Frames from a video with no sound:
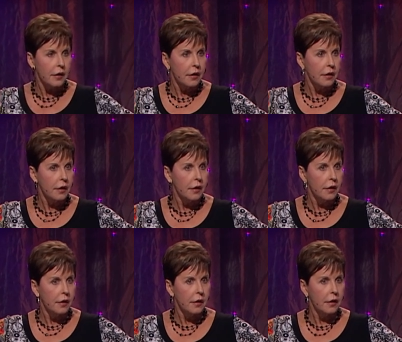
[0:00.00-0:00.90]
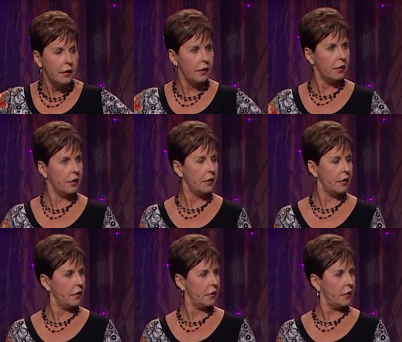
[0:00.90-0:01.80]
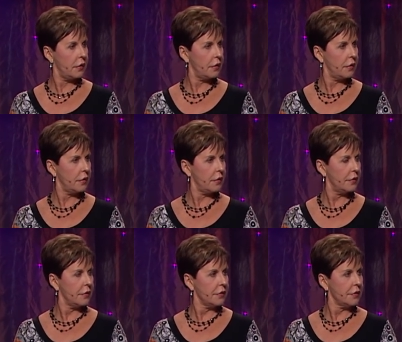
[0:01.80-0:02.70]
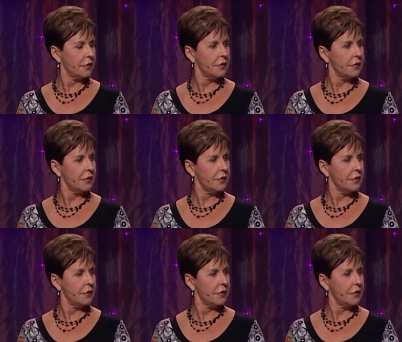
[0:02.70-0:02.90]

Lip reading: Nobody speaks.